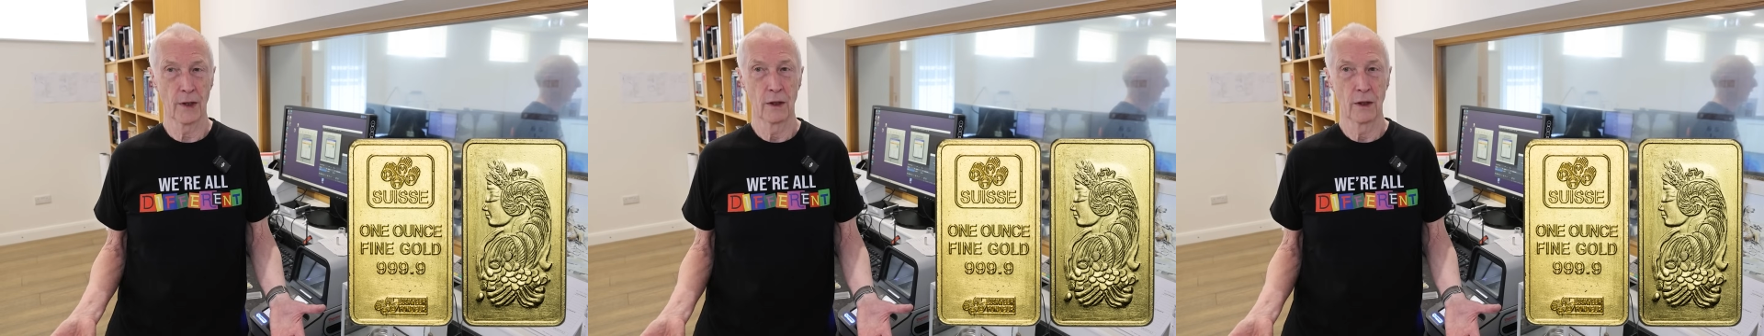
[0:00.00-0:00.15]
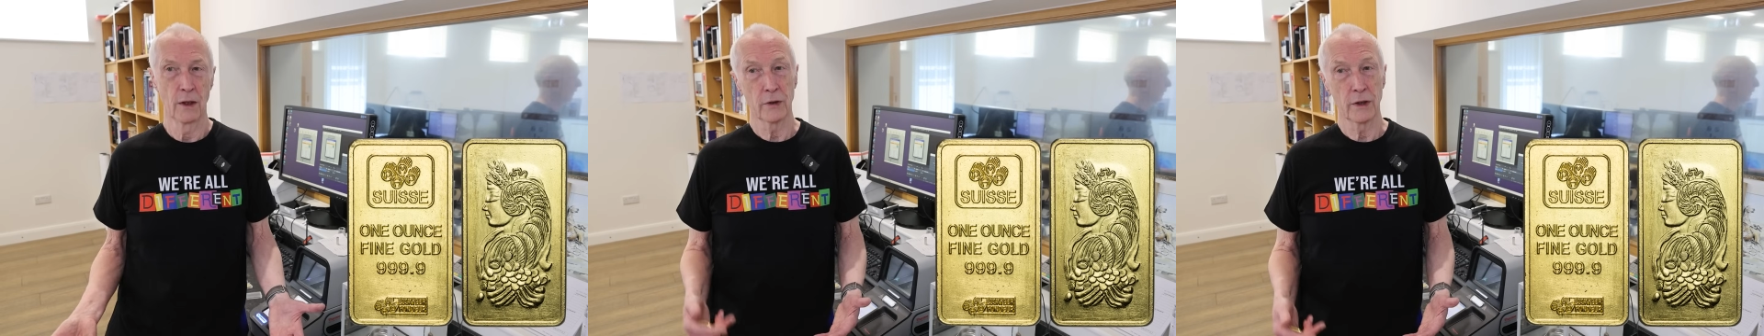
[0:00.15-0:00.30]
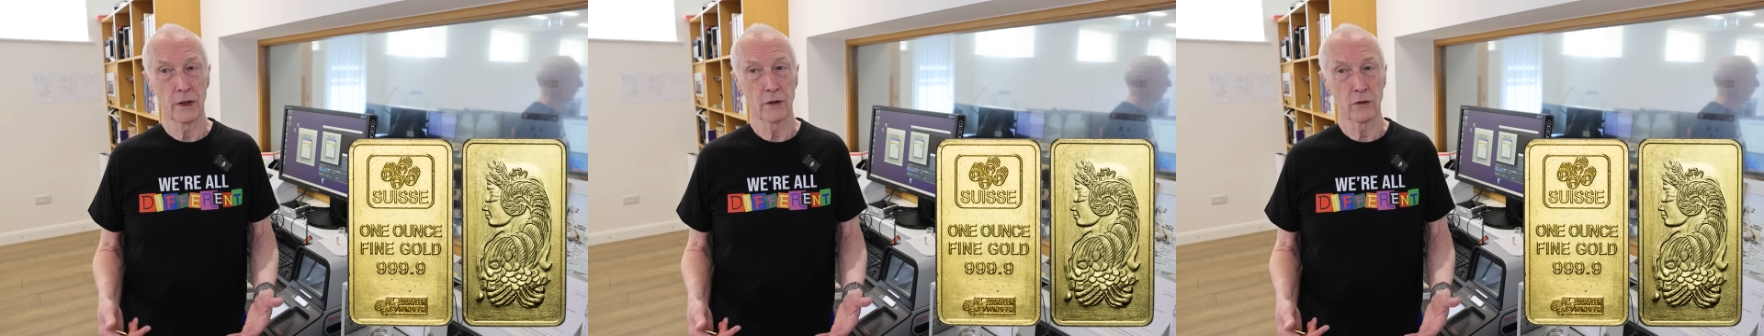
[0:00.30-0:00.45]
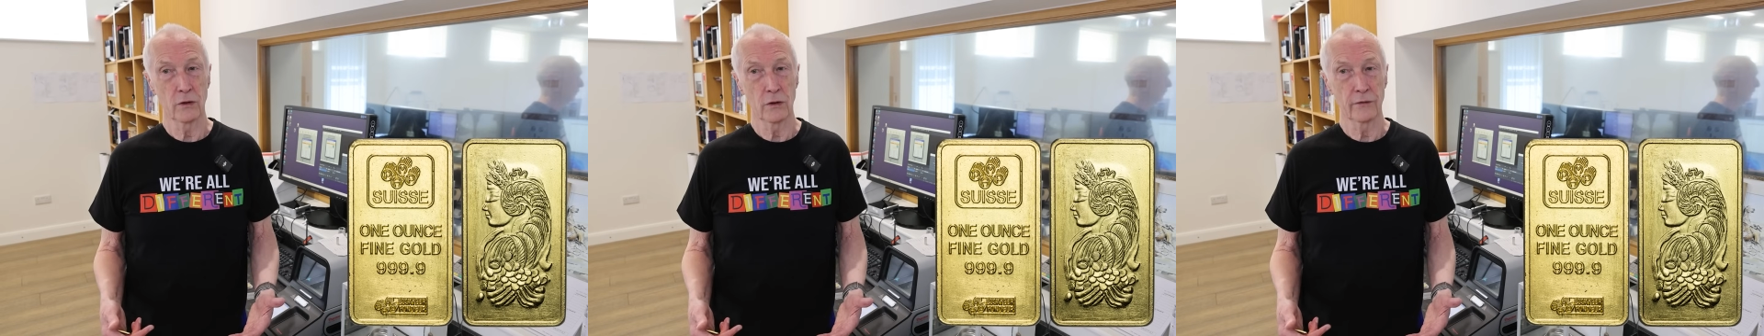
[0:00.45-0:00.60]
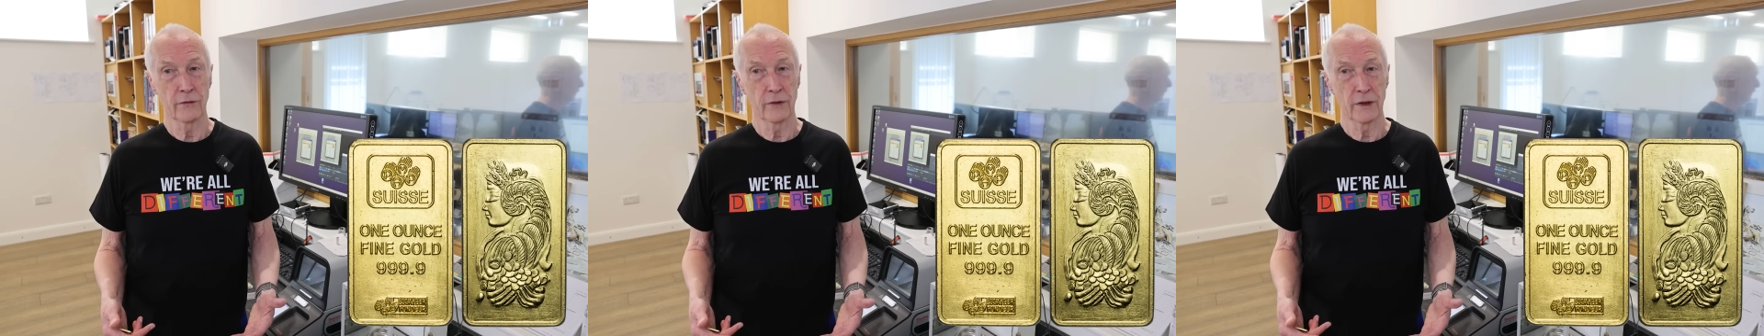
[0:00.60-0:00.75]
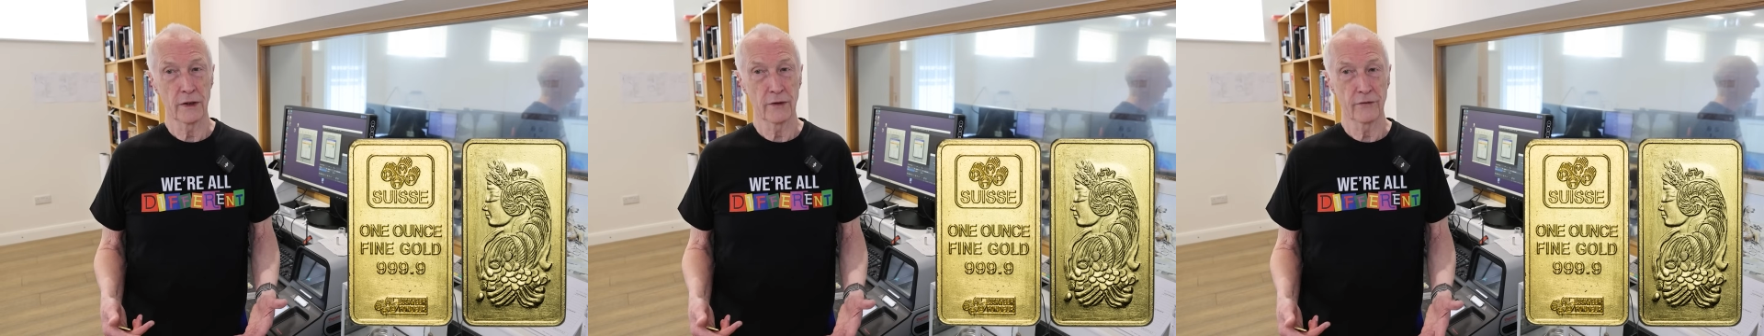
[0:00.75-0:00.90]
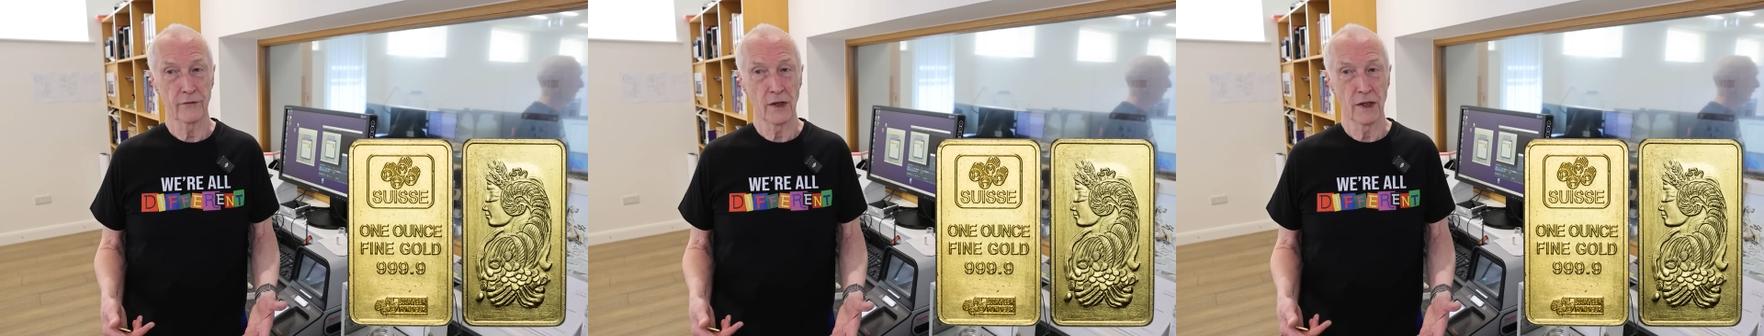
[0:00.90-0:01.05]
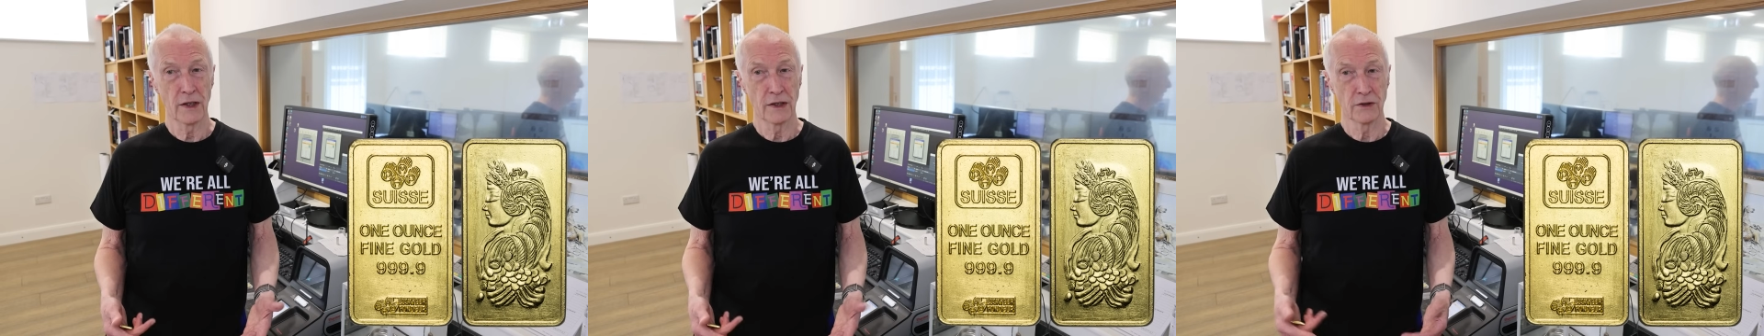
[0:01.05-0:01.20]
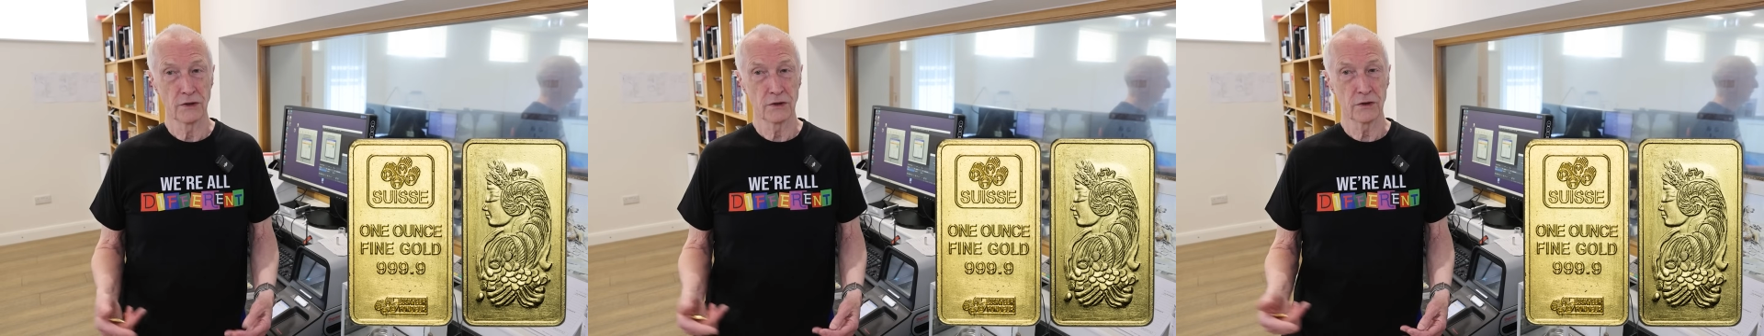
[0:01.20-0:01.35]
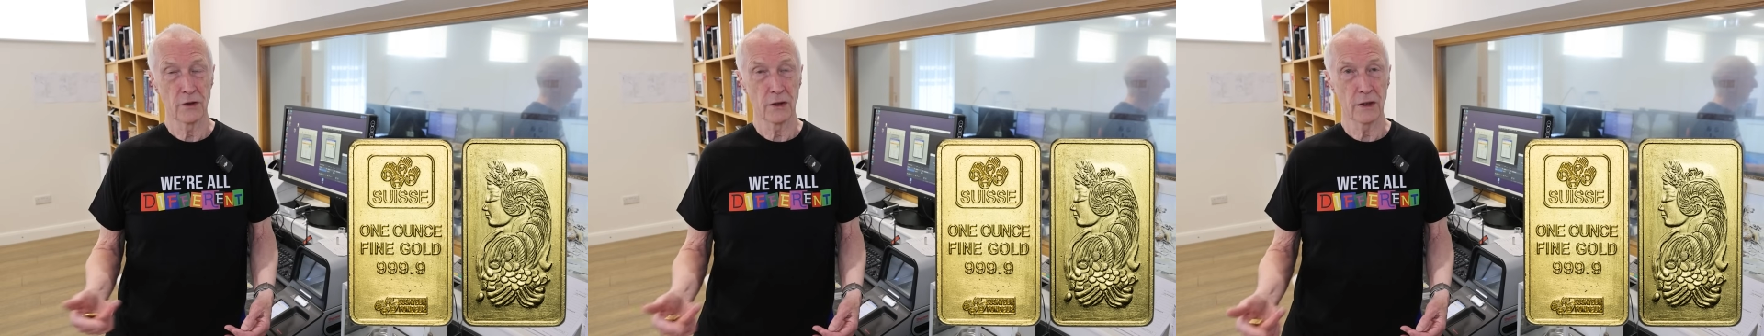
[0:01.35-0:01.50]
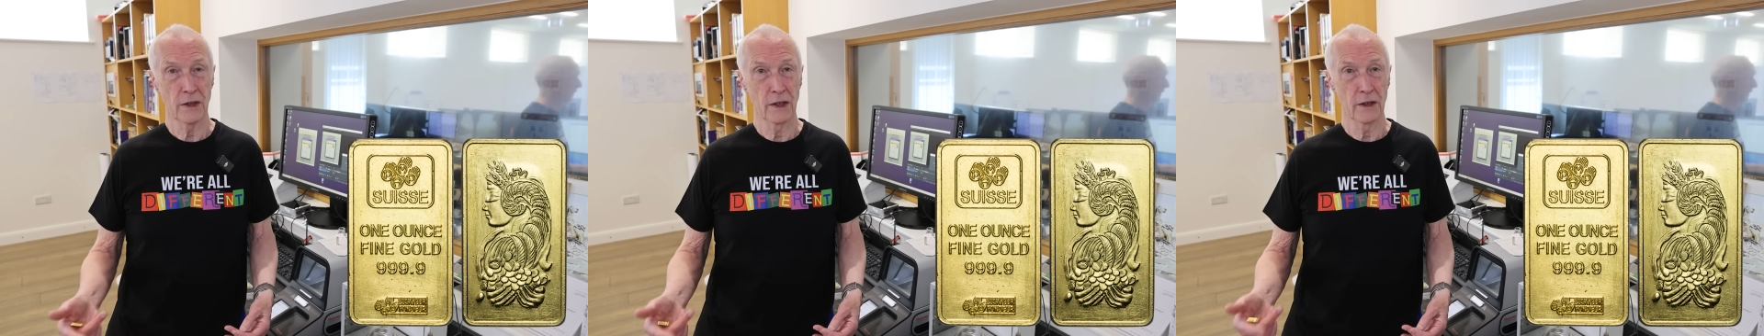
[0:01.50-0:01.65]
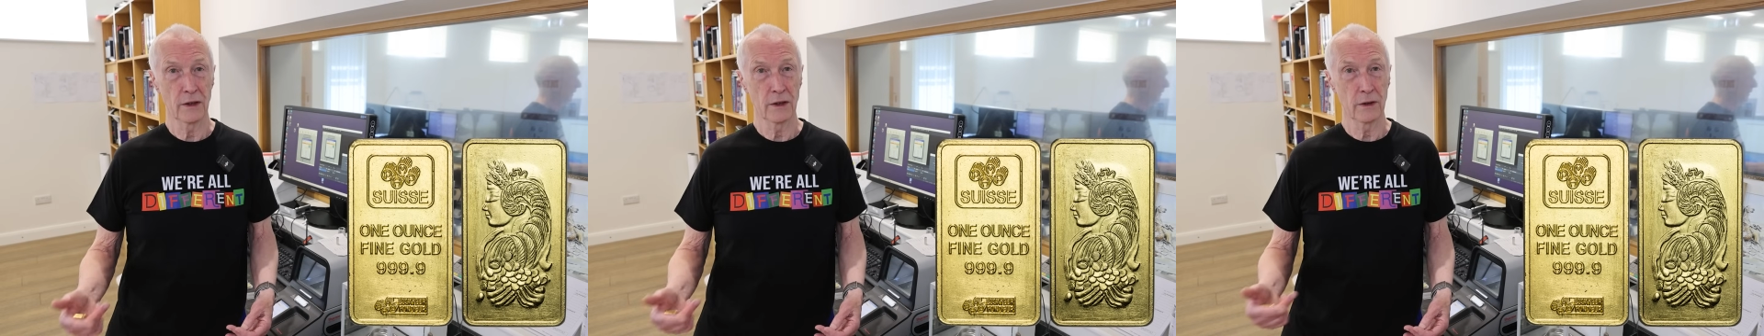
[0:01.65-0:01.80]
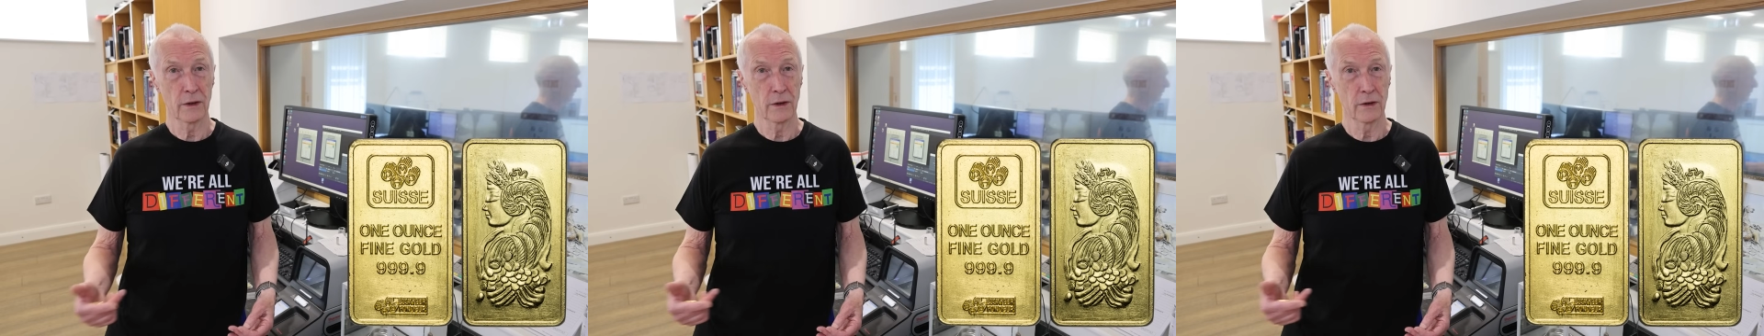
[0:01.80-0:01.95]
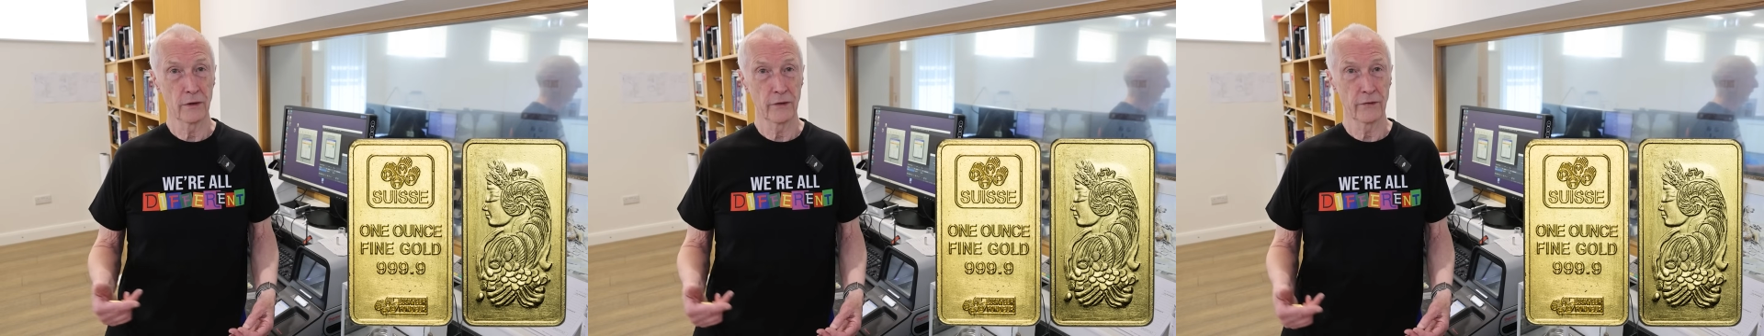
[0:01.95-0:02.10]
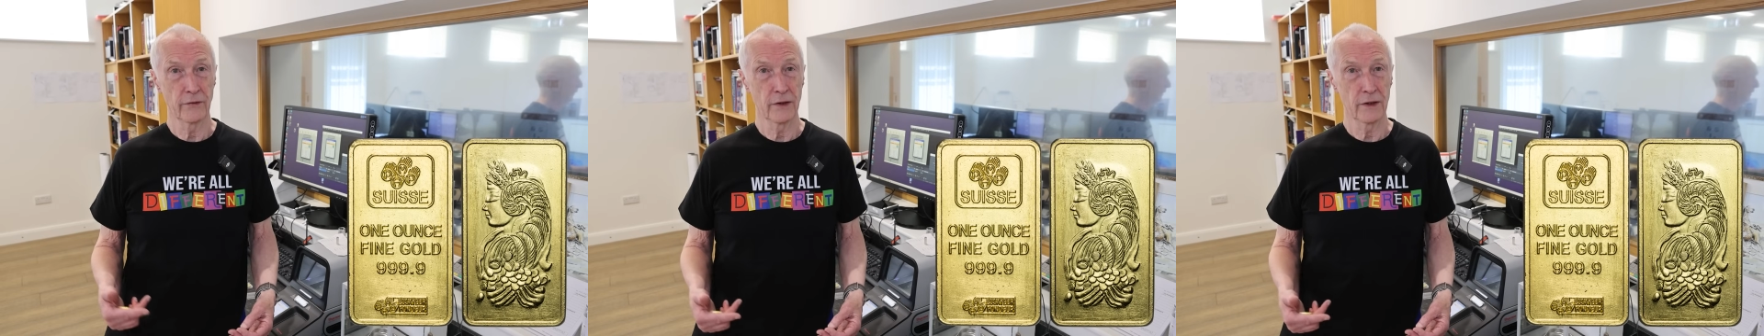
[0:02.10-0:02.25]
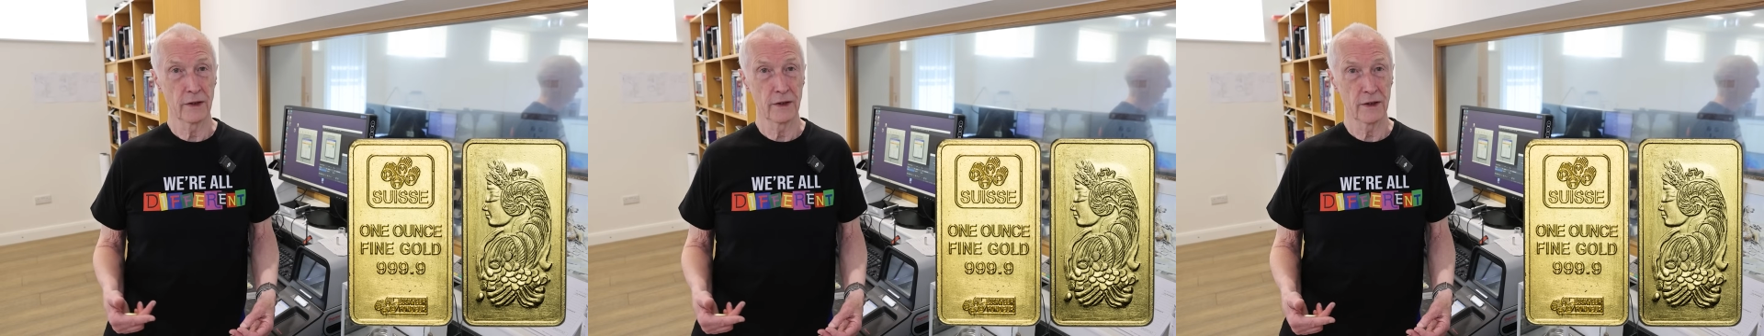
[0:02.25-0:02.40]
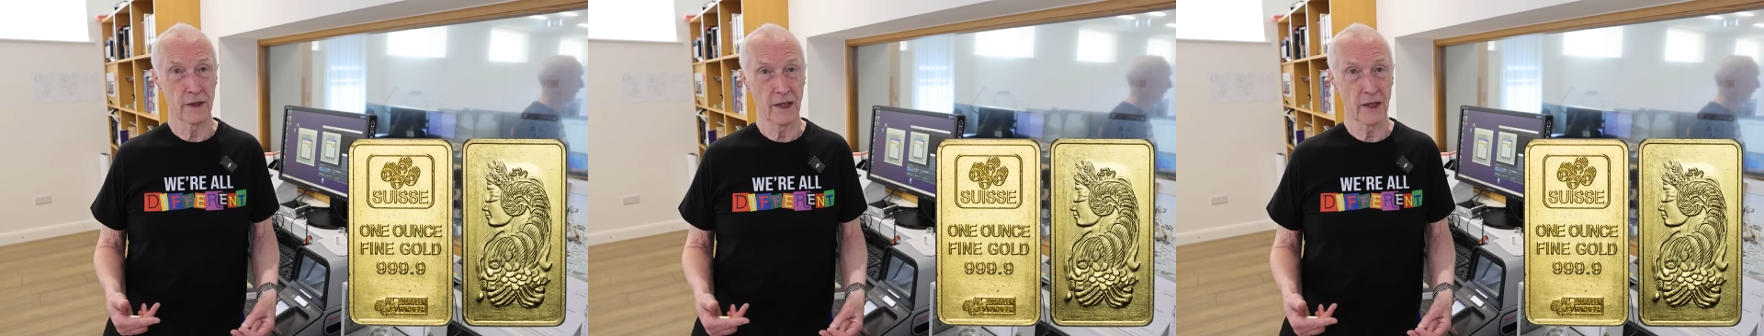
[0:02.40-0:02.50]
But he'd already arranged to send us another